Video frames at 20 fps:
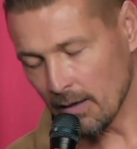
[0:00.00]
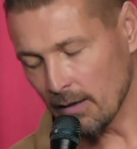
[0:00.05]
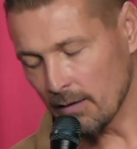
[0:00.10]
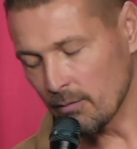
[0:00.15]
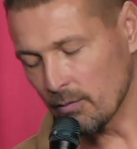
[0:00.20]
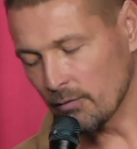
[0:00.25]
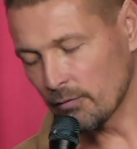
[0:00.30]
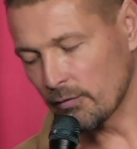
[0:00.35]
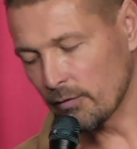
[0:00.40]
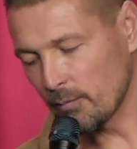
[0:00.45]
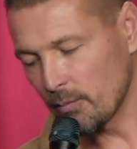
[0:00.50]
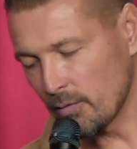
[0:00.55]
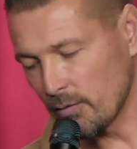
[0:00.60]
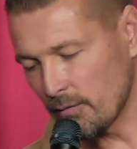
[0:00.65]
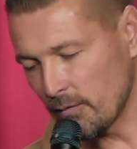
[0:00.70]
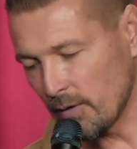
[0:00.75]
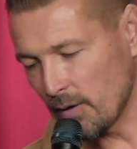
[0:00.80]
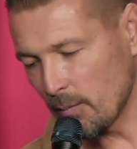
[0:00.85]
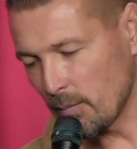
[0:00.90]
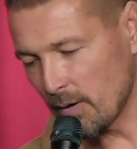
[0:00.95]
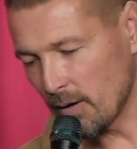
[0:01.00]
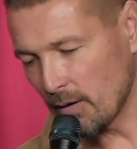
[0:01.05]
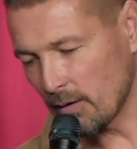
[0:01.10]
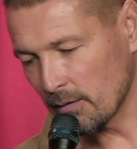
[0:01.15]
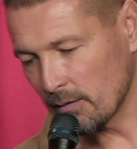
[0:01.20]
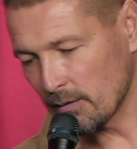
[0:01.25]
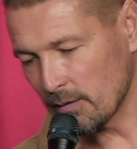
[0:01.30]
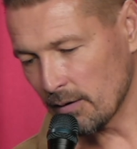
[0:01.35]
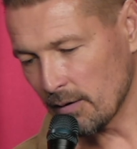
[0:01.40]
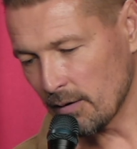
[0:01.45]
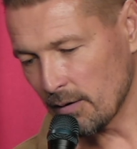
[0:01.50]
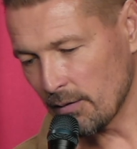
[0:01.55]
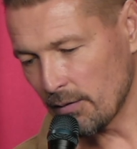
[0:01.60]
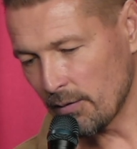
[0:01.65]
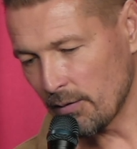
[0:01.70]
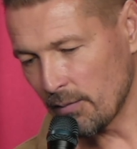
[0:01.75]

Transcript: It was a movie about uh,